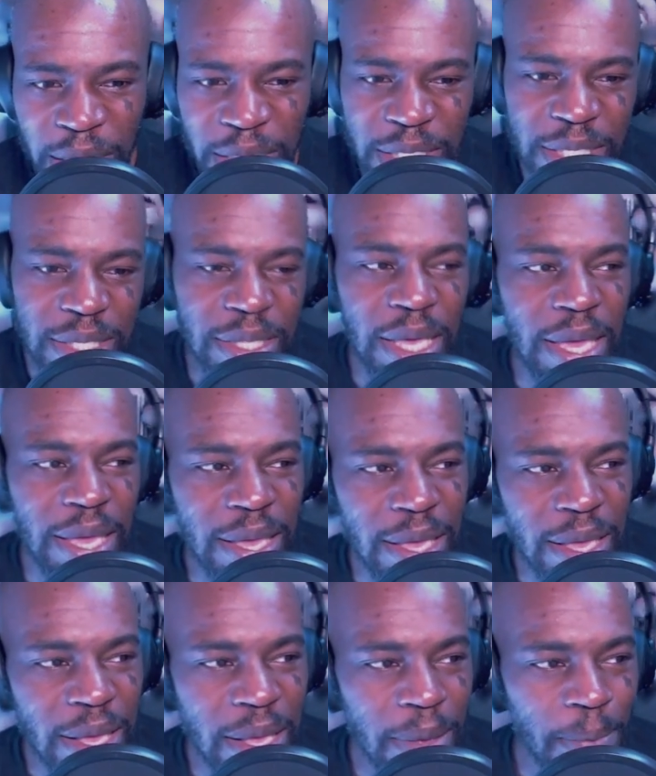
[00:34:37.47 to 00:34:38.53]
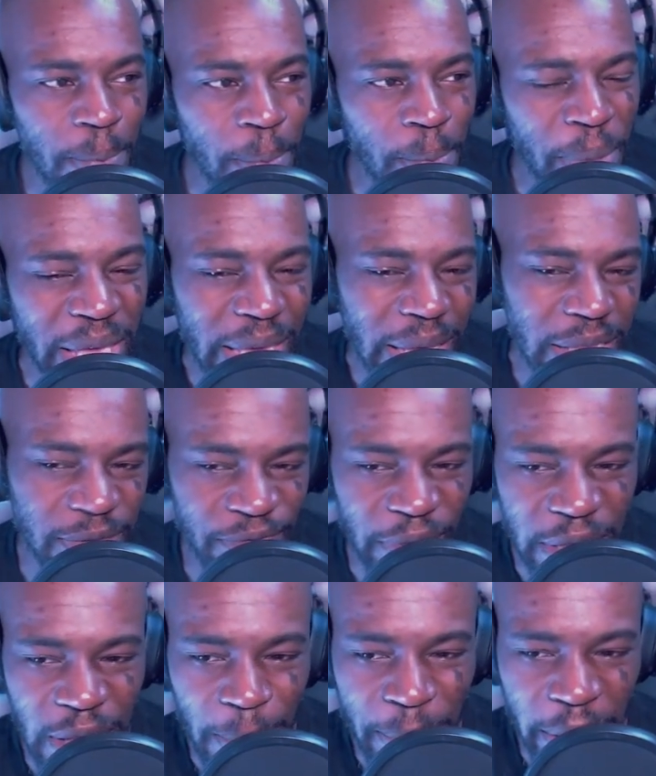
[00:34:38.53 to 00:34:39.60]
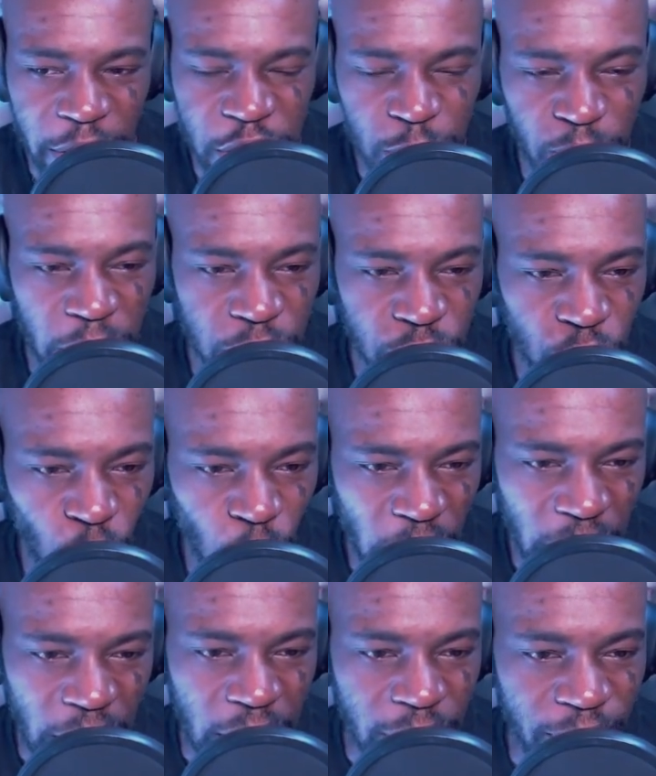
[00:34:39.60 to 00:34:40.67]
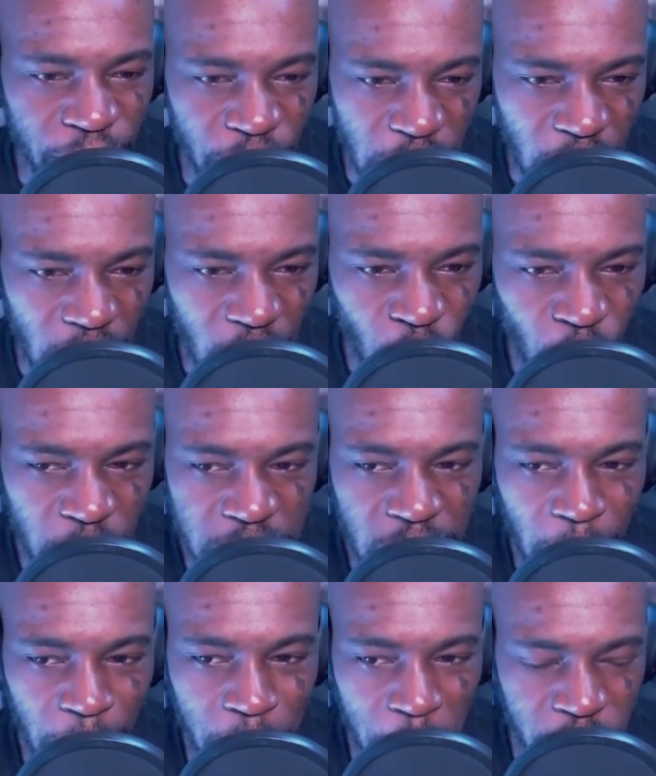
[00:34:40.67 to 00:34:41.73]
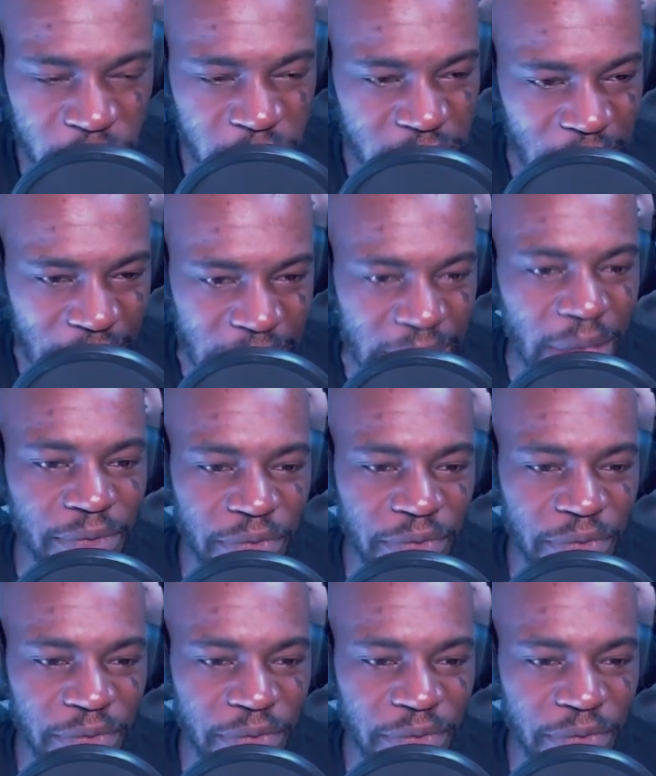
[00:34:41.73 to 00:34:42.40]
is the biggest thing about Spirited Away for you? Like, what is the most standout